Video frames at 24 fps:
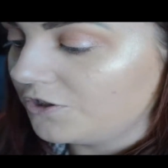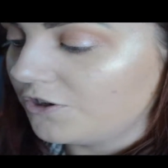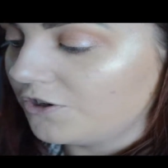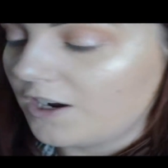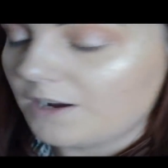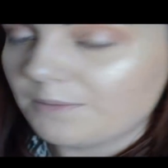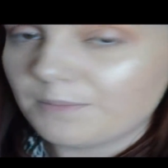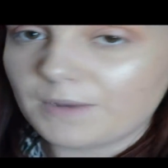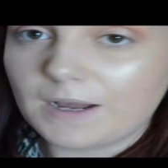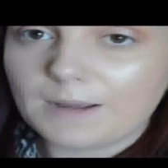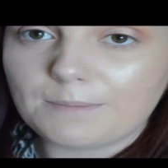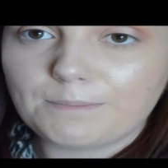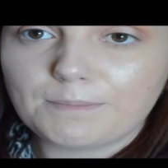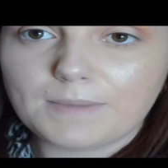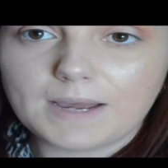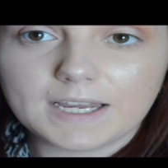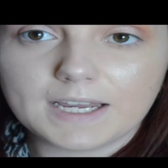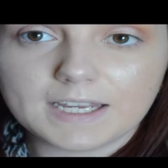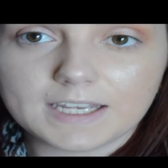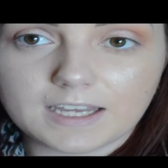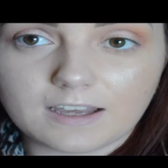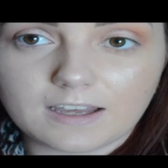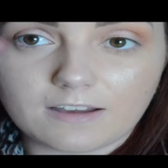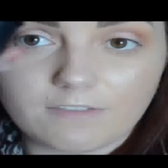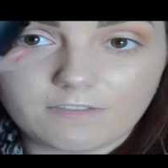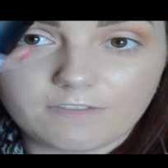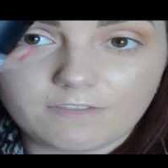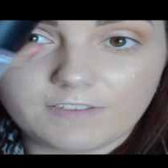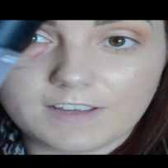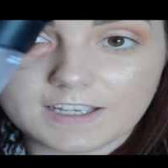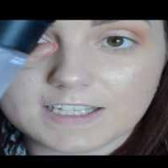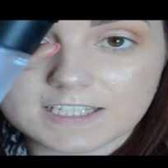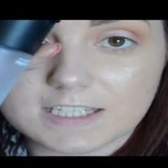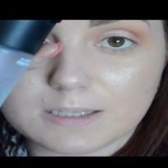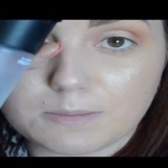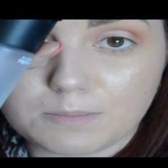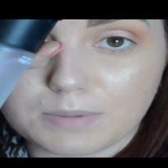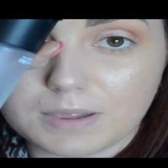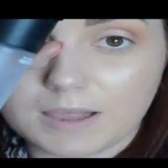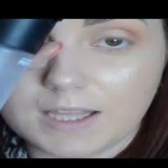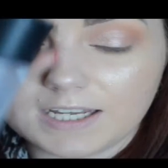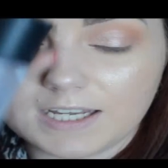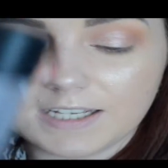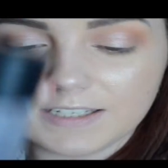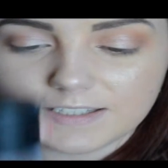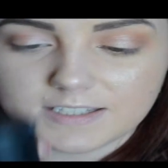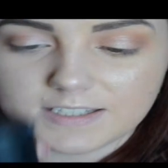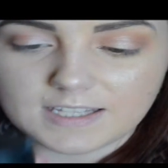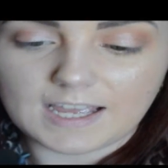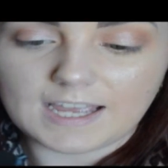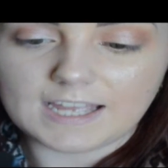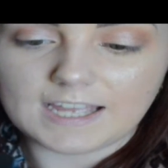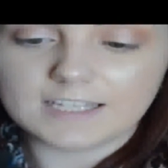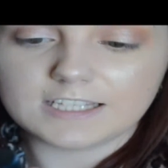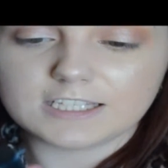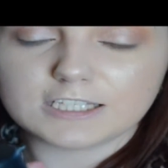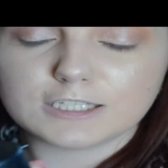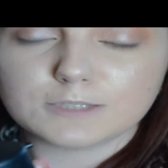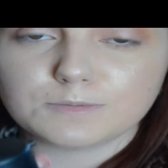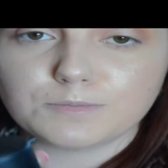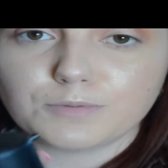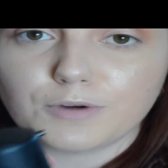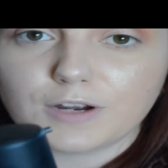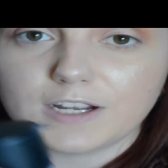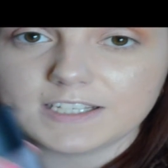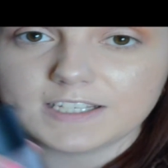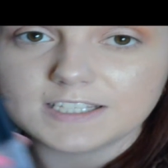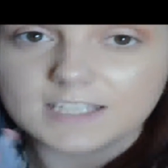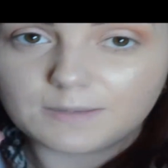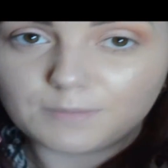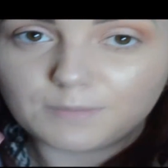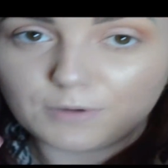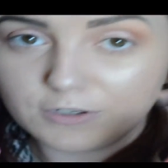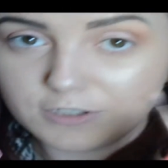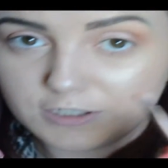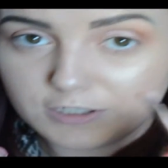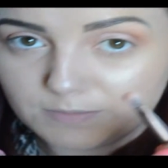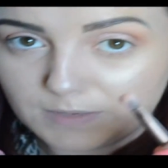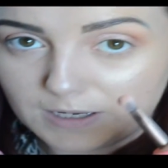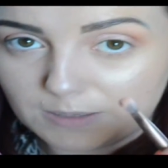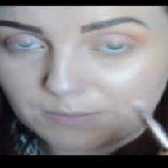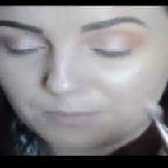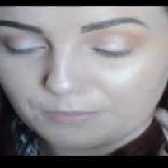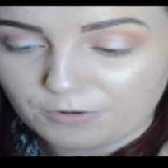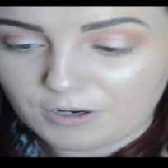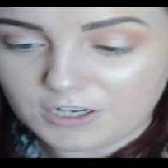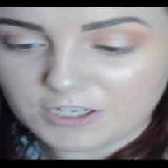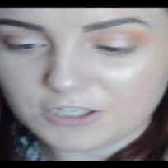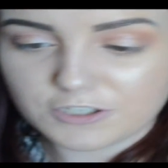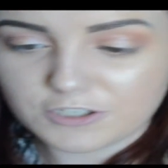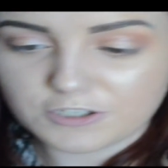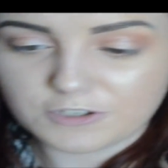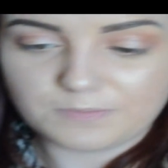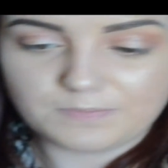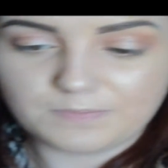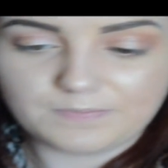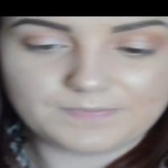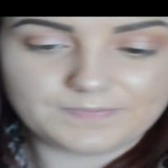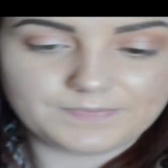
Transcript: grab my MAC Fix Plus and spray some onto my brush.